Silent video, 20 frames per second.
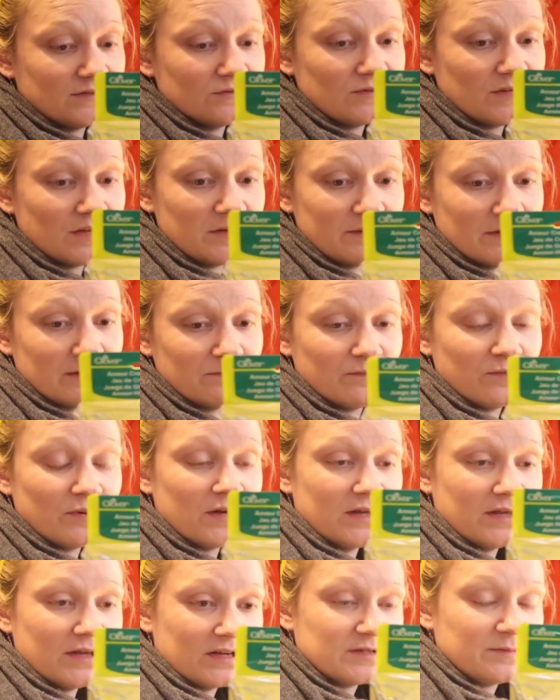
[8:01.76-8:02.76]
do tend to be
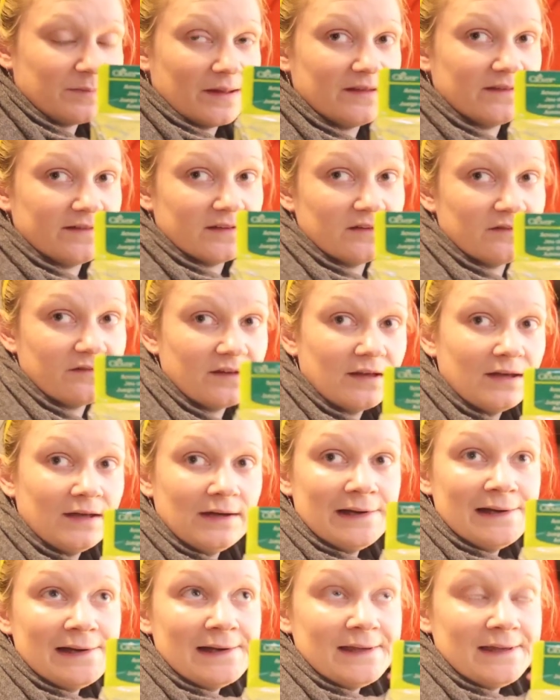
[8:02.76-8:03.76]
pretty expensive,
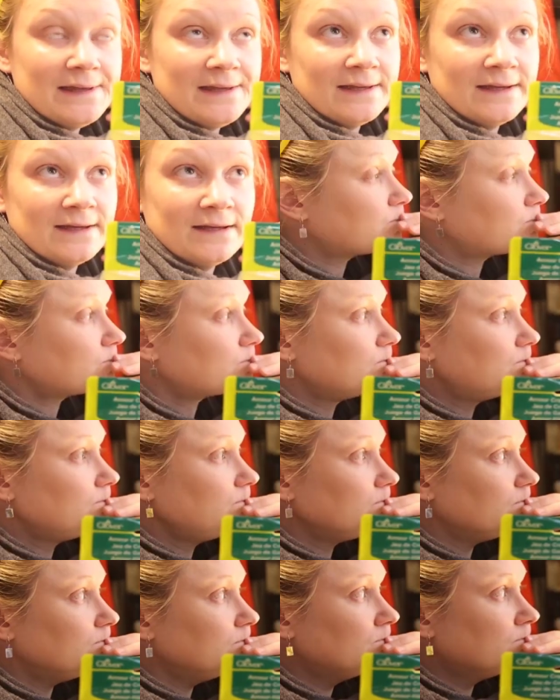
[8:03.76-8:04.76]
and
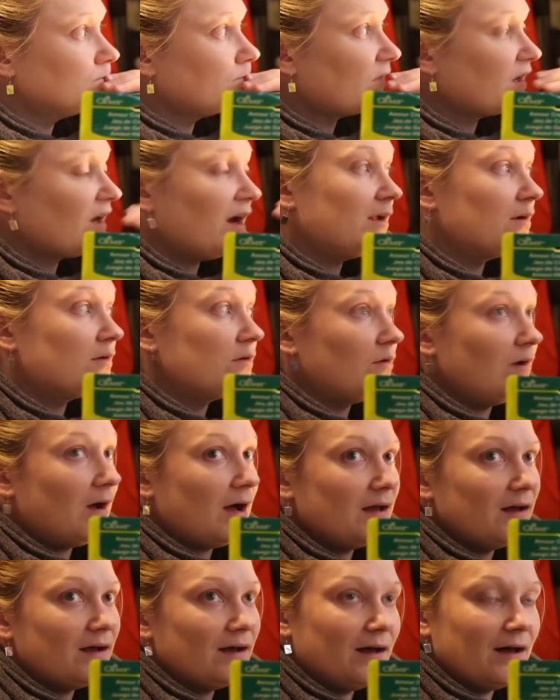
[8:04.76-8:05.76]
I don't know,
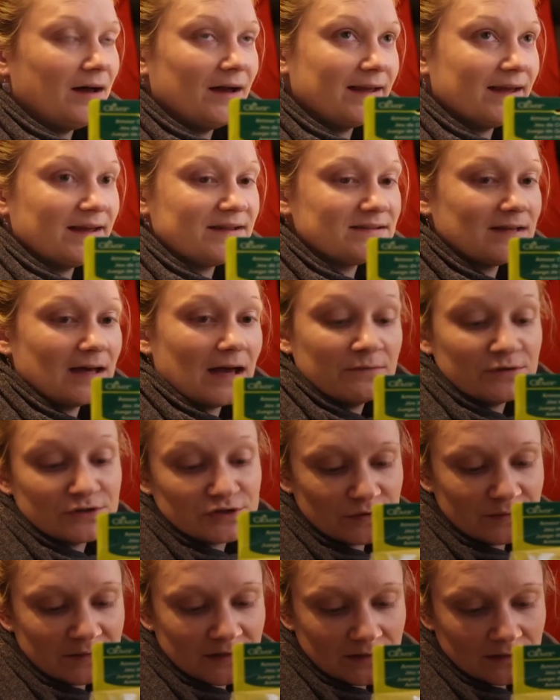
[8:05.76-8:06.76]
I guess I'm
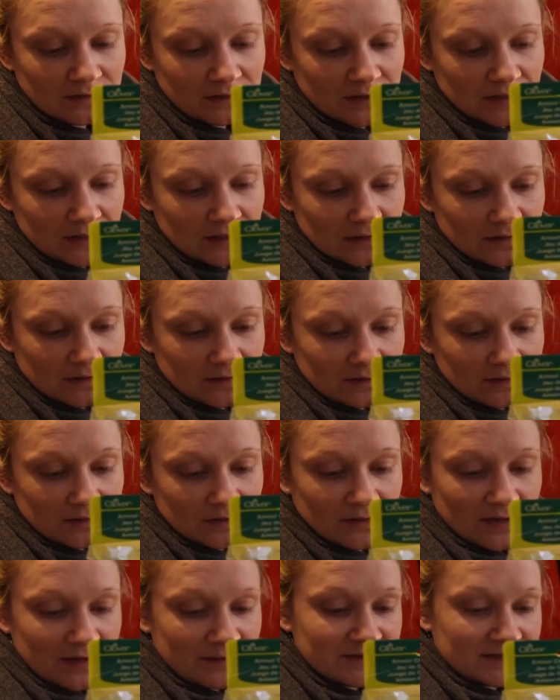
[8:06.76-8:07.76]
assuming, you
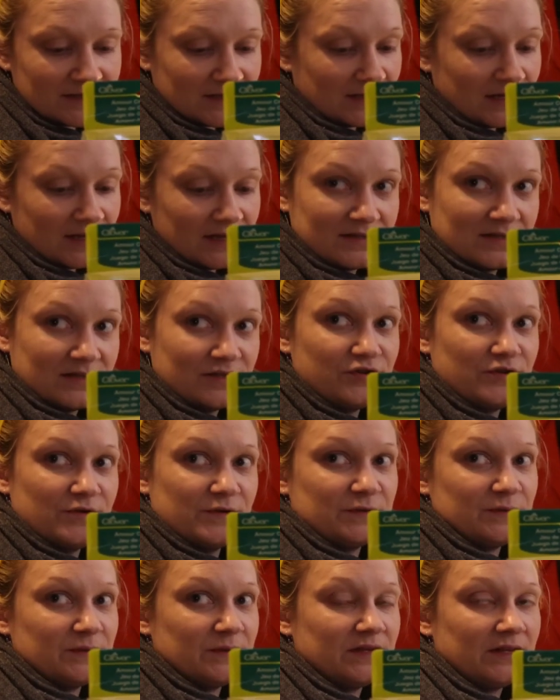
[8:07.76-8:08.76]
know, Amazon has
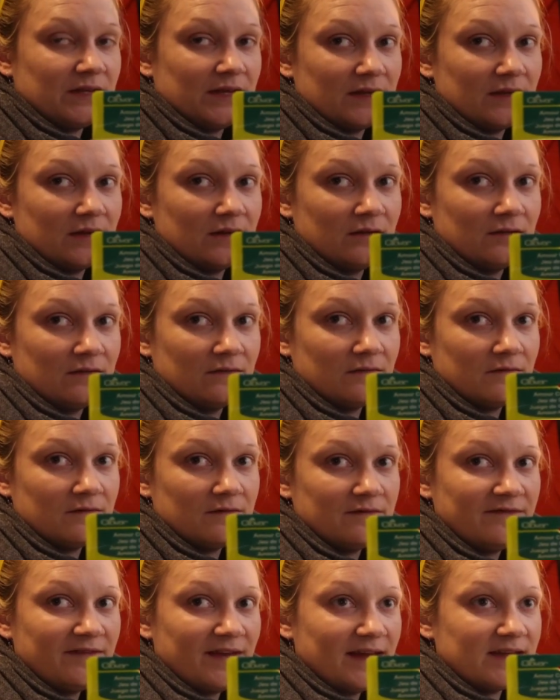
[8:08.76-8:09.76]
issues with like
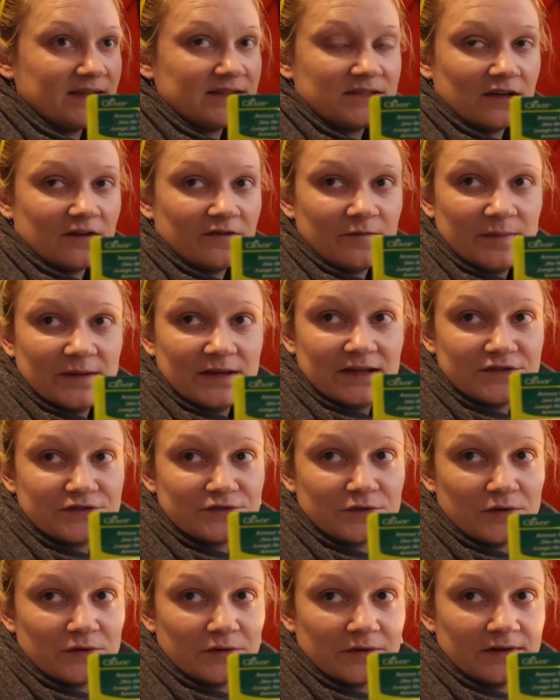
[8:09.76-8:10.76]
fake stuff being
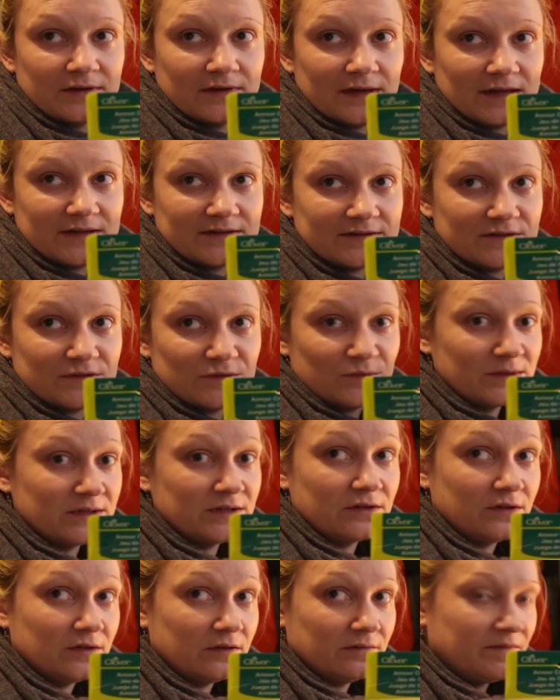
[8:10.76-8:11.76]
sold as the
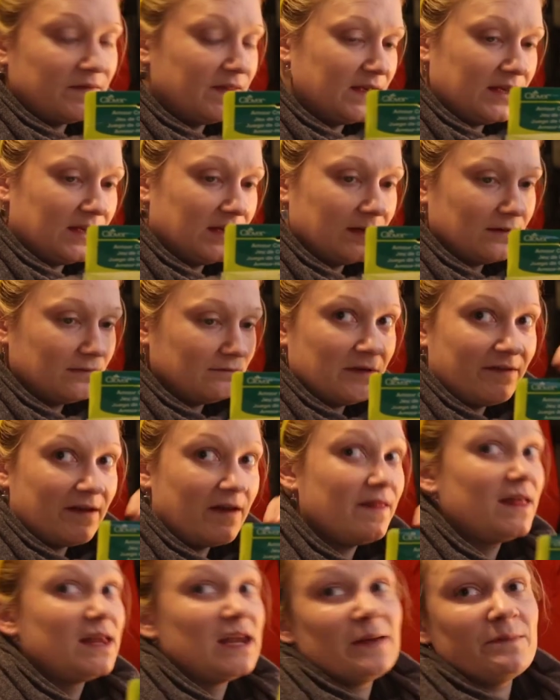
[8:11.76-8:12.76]
real thing. I've
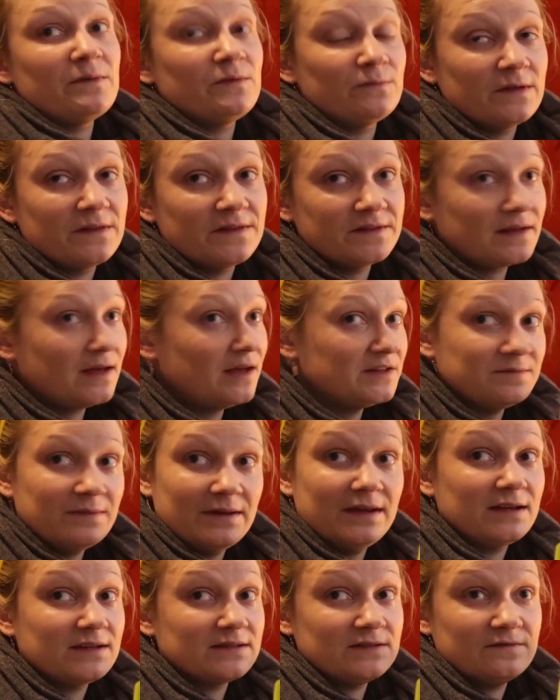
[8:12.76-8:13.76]
had that happen with
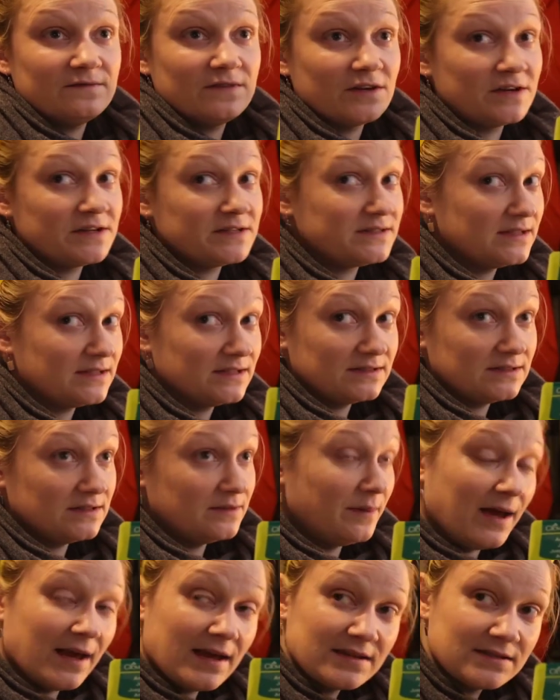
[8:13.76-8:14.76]
cosmetics and various things in the
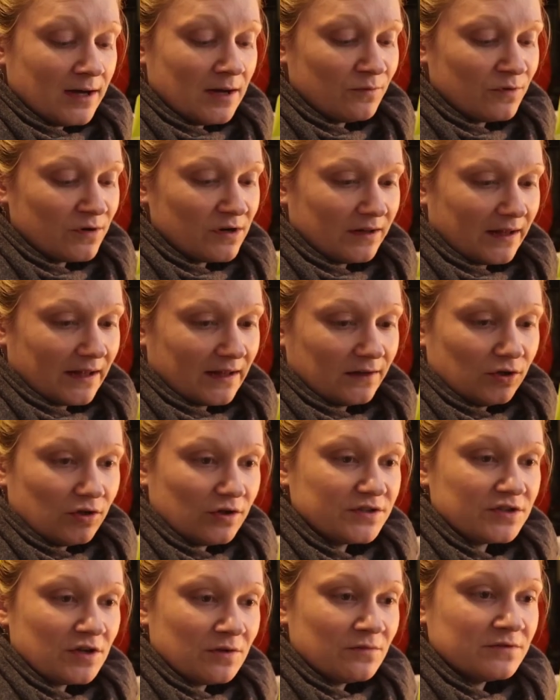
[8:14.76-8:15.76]
past, where it like
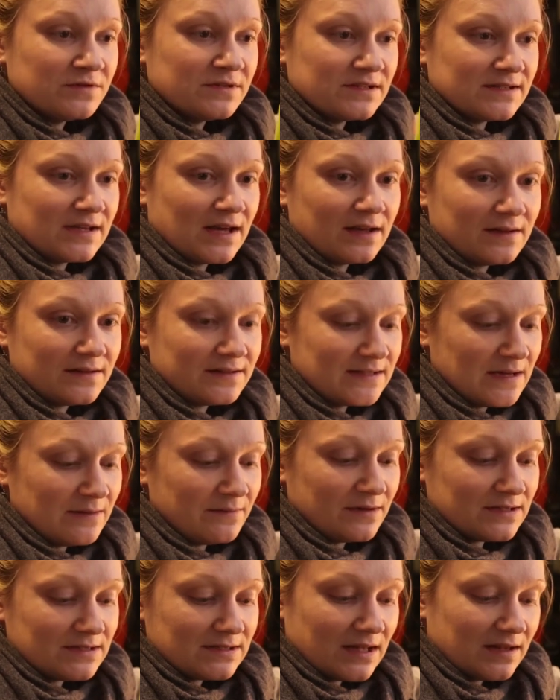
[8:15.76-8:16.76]
looks almost exactly the same
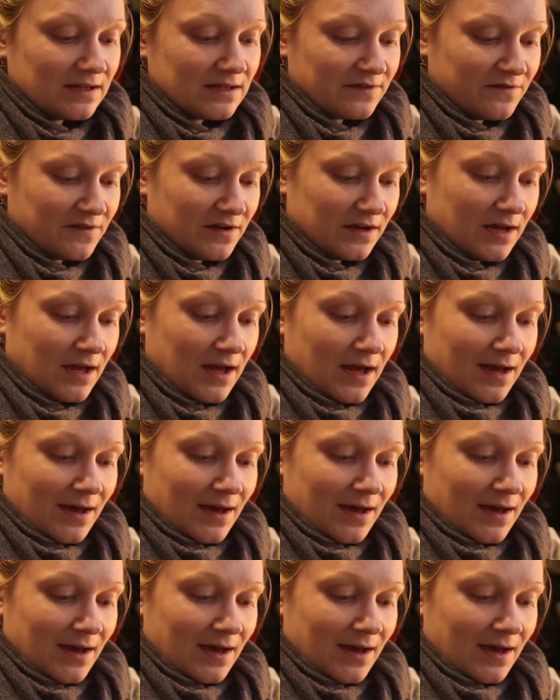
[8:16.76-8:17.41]
but it's slightly different.